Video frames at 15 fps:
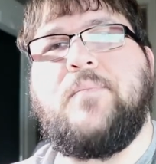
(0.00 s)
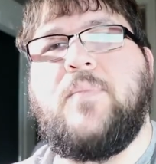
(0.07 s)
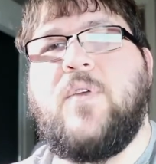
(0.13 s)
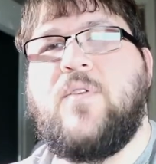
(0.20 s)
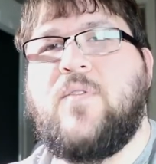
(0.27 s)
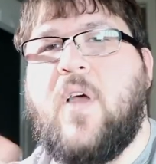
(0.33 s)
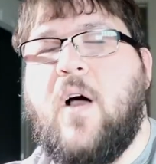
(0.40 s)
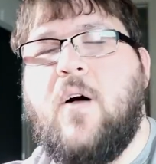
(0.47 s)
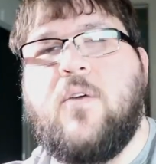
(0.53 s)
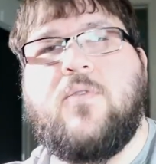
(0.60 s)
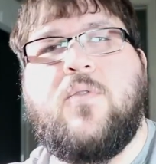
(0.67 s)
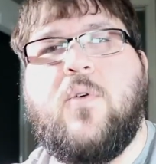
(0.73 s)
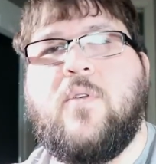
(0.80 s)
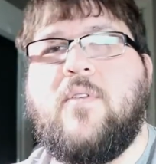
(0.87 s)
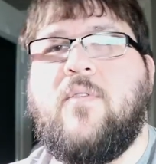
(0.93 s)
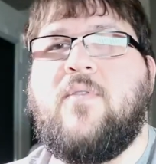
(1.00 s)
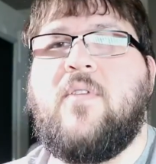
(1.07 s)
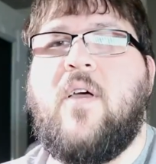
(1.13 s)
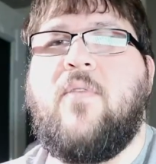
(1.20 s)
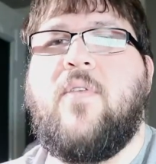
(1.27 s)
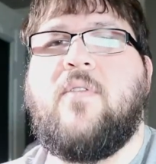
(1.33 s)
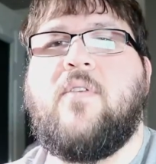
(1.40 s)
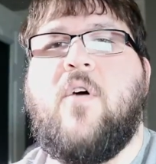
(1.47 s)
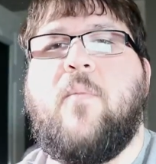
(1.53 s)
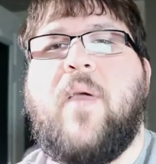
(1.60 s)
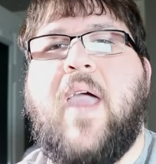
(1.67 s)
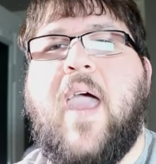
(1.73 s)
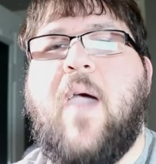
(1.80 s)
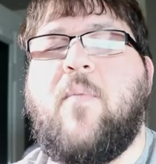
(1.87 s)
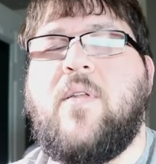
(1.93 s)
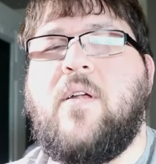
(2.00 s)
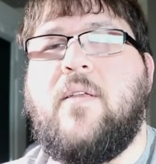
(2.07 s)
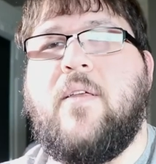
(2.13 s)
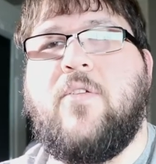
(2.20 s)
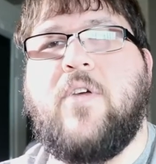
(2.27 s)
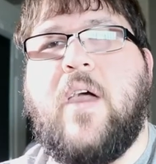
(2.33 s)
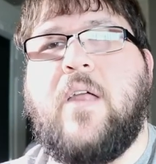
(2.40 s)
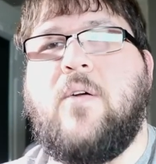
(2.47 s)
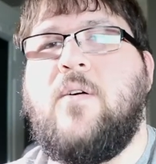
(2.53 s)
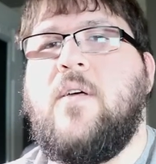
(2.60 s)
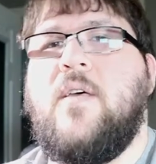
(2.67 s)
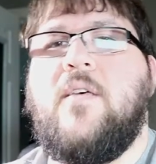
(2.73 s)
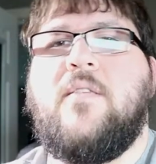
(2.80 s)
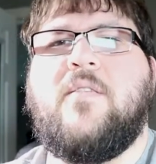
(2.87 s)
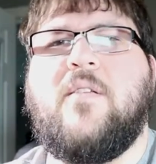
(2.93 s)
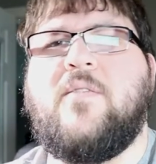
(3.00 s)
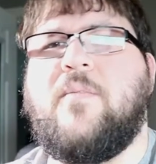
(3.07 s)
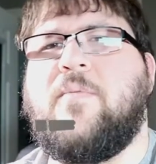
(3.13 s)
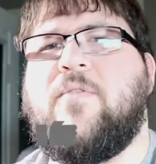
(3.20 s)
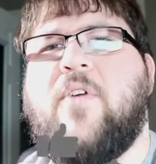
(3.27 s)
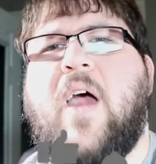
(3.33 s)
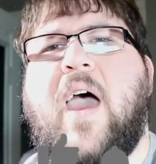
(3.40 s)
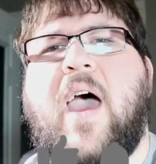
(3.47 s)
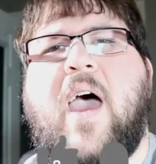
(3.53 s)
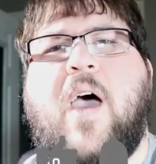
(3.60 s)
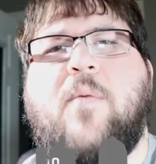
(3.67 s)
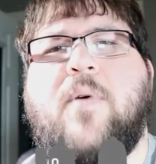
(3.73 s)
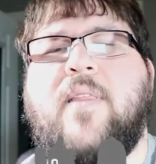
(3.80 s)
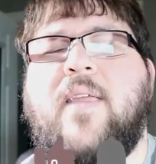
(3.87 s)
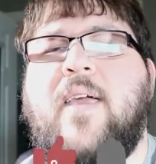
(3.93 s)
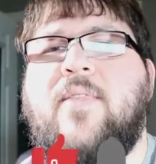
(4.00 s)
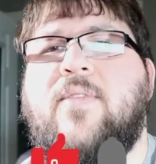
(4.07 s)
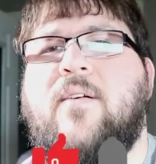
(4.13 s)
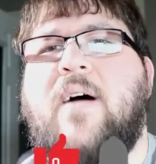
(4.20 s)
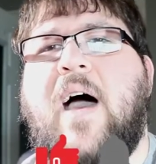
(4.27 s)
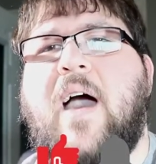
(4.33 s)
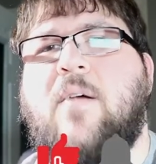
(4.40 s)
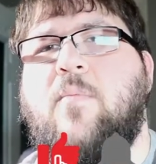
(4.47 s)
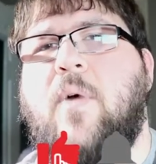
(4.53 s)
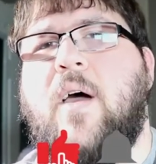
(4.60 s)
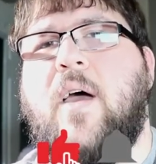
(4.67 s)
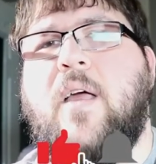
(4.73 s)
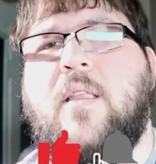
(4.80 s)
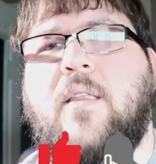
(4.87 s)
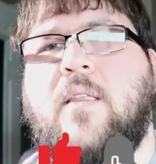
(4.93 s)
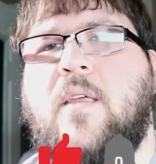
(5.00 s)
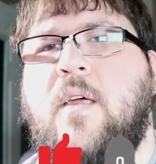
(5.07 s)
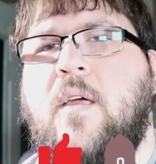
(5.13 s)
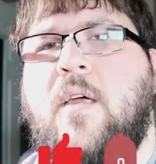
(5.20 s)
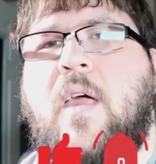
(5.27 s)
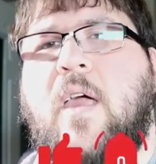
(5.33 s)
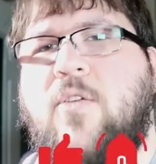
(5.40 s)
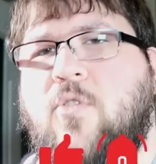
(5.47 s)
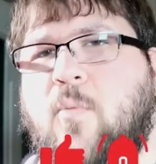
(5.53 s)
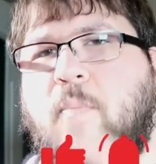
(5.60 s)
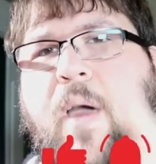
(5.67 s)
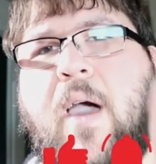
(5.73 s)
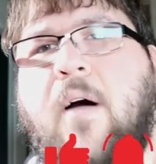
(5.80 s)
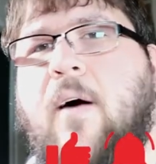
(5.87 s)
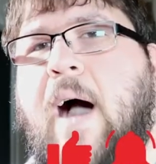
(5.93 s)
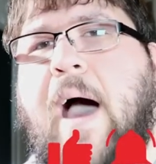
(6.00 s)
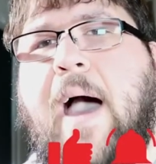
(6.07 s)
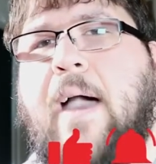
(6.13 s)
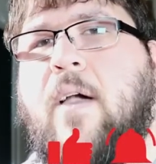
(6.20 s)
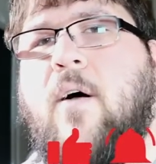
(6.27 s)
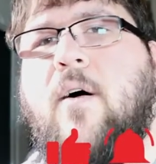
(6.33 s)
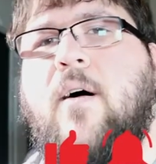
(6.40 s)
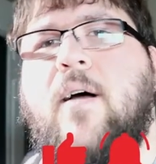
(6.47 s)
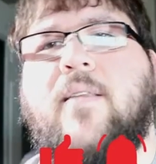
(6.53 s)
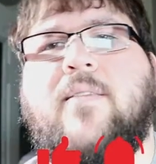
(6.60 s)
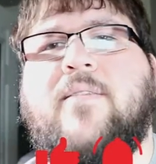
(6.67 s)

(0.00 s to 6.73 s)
There's all sorts of stuff that's going to be happening on the channel. So subscribe and hit the like button. Hit your bell icon.